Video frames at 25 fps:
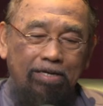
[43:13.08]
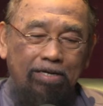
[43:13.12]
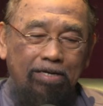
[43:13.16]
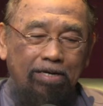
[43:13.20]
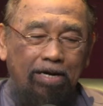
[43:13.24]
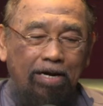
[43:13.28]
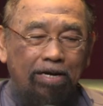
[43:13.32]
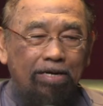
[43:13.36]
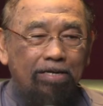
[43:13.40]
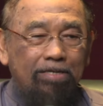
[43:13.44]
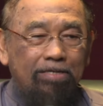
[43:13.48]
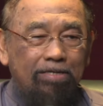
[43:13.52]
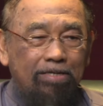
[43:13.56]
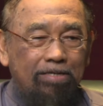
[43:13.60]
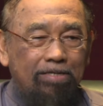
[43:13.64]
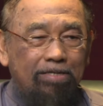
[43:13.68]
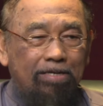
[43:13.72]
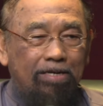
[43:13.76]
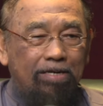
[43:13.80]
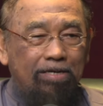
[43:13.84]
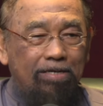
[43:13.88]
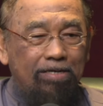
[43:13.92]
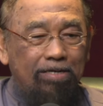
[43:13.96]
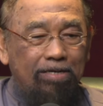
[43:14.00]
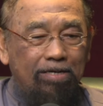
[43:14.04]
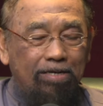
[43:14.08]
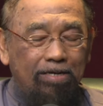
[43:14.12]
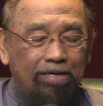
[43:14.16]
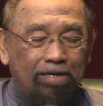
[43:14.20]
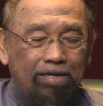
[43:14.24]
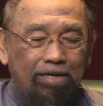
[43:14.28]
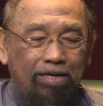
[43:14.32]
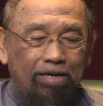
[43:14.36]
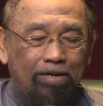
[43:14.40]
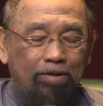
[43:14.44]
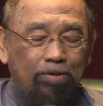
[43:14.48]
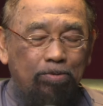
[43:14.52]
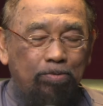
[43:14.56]
rainy season,
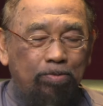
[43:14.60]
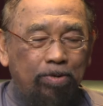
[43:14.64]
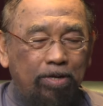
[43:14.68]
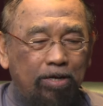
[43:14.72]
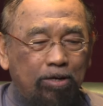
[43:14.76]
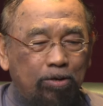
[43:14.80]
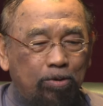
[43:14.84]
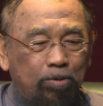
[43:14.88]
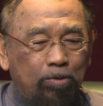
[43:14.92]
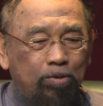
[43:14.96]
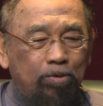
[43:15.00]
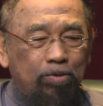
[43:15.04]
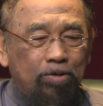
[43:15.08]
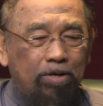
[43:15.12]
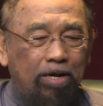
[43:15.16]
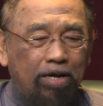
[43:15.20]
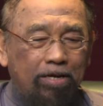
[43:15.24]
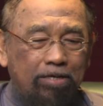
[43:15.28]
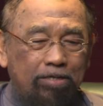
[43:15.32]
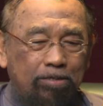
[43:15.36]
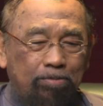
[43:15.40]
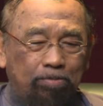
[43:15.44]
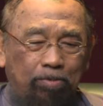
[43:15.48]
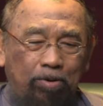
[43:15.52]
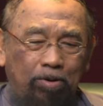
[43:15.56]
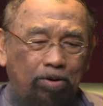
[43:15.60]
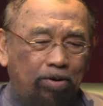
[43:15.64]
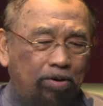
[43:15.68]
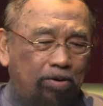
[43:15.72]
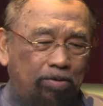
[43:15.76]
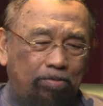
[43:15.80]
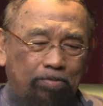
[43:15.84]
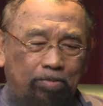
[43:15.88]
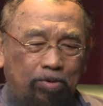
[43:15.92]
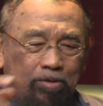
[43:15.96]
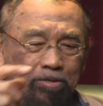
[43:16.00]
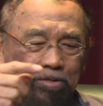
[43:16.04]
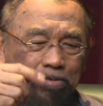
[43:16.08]
we could explore
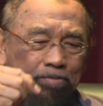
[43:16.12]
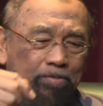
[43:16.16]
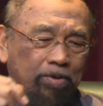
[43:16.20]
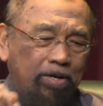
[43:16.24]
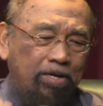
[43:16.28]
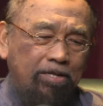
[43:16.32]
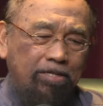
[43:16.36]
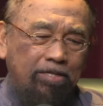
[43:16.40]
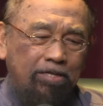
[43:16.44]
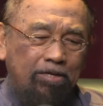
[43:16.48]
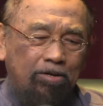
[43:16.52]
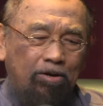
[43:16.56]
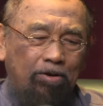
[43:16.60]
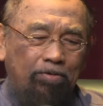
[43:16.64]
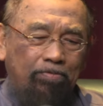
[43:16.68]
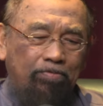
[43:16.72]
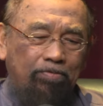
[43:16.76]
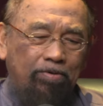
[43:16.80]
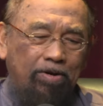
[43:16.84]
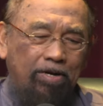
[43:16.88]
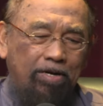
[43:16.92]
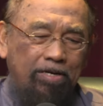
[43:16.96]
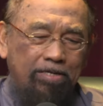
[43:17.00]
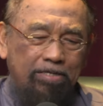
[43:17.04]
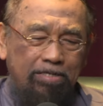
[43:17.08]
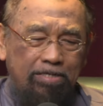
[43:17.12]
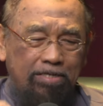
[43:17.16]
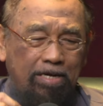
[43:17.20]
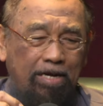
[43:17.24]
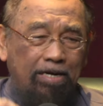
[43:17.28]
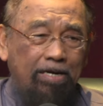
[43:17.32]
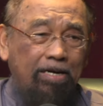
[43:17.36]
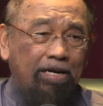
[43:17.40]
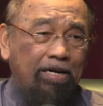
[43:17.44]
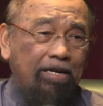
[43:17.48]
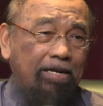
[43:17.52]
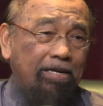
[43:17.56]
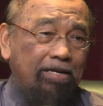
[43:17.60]
possibility of
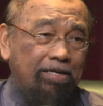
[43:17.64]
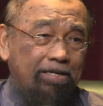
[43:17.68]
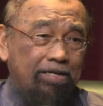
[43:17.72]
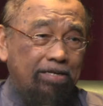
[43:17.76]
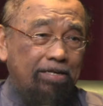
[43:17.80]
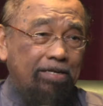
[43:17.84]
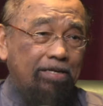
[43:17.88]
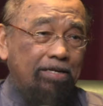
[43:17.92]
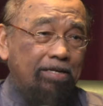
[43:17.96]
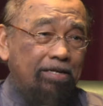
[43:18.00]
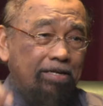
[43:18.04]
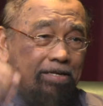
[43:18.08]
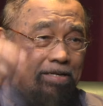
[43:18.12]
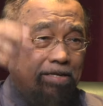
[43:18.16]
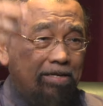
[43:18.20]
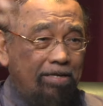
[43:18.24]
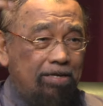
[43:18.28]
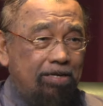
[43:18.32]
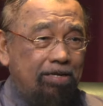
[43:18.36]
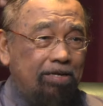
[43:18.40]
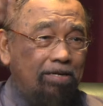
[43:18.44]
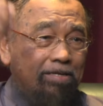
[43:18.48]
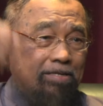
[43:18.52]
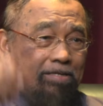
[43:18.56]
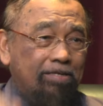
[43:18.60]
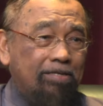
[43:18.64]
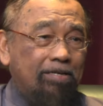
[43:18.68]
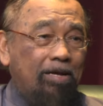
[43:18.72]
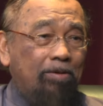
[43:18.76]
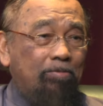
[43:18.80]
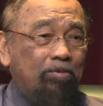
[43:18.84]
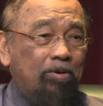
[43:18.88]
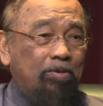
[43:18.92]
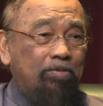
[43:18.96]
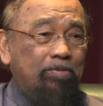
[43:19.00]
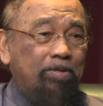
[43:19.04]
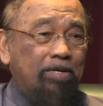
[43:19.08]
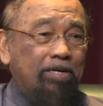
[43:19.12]
channeling some
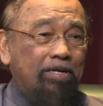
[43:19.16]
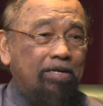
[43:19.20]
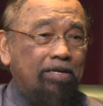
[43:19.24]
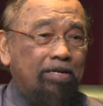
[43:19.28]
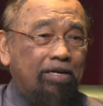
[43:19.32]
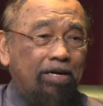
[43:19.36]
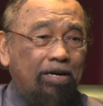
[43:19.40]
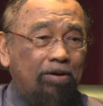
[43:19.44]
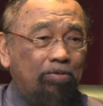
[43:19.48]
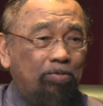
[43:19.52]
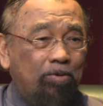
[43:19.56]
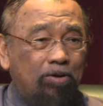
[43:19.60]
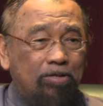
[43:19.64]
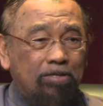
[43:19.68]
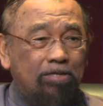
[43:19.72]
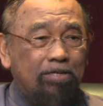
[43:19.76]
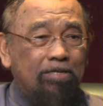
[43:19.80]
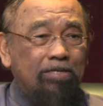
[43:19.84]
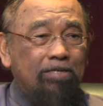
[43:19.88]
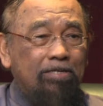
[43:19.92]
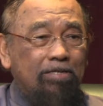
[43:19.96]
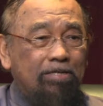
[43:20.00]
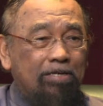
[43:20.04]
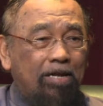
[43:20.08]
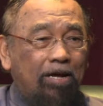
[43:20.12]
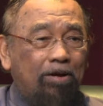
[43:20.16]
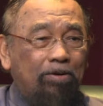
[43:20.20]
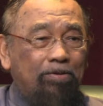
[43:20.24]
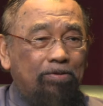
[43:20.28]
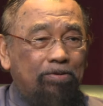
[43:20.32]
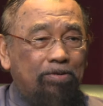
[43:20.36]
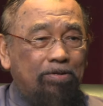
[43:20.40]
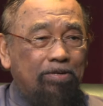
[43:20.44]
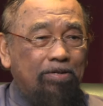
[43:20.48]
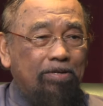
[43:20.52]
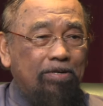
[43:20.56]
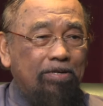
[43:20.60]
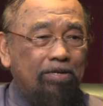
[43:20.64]
of the rainwater down,
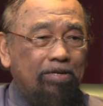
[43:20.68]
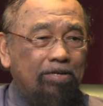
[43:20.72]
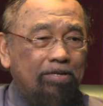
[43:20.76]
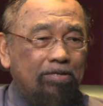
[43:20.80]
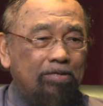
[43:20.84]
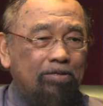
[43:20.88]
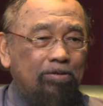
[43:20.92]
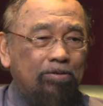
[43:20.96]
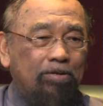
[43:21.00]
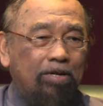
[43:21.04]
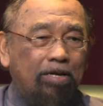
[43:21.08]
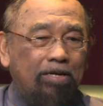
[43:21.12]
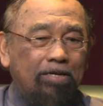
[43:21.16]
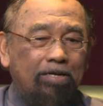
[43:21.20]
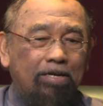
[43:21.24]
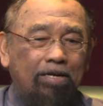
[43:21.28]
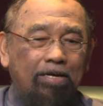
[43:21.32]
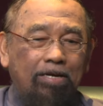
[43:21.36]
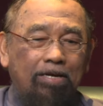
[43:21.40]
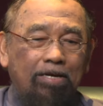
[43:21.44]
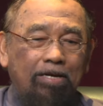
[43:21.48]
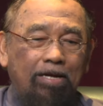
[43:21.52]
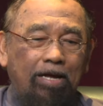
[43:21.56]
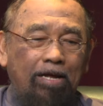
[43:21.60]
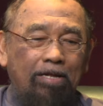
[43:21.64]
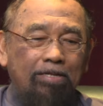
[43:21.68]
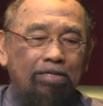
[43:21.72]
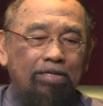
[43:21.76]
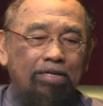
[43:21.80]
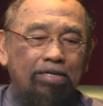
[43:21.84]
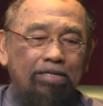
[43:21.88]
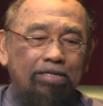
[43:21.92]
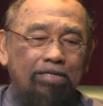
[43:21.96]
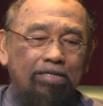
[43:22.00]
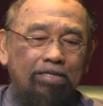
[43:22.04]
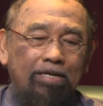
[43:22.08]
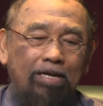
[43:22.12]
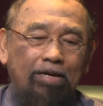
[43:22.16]
so that and
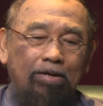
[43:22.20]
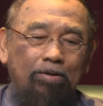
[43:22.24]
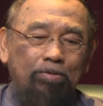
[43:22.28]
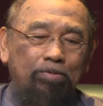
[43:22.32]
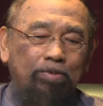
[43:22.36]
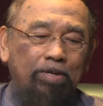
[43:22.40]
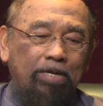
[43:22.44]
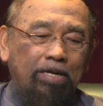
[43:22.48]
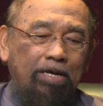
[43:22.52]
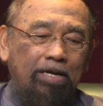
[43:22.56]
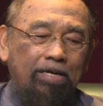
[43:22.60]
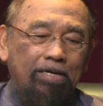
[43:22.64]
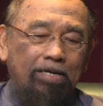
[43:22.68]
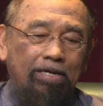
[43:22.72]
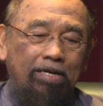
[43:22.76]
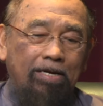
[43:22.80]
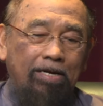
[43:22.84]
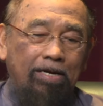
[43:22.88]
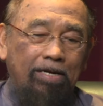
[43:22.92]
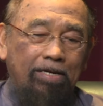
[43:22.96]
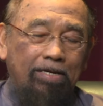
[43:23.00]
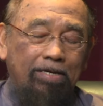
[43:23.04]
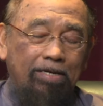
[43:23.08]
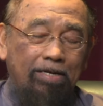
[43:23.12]
this we can create